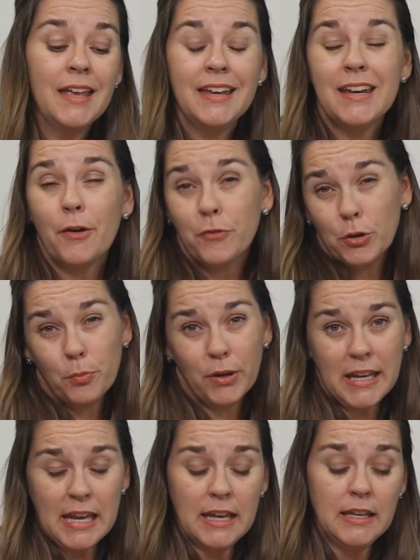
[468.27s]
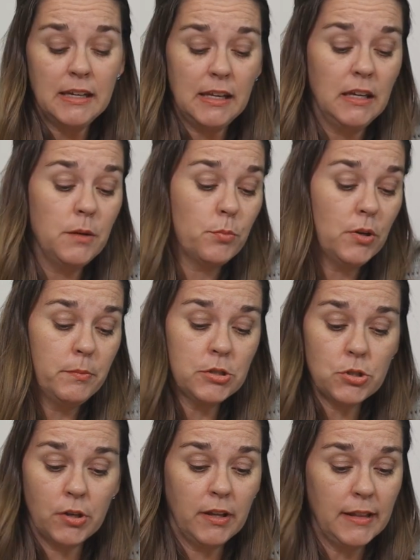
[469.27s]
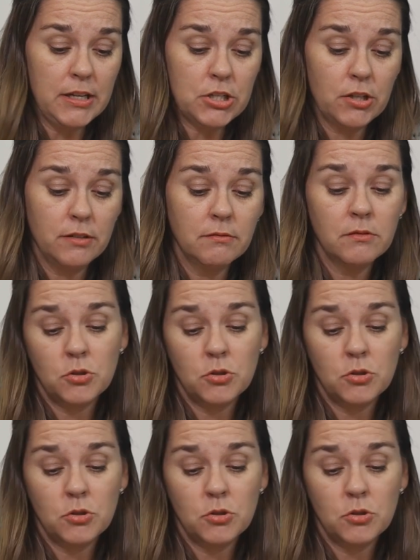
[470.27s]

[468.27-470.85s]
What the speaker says: Now, if you're bringing in any pre-matriculation,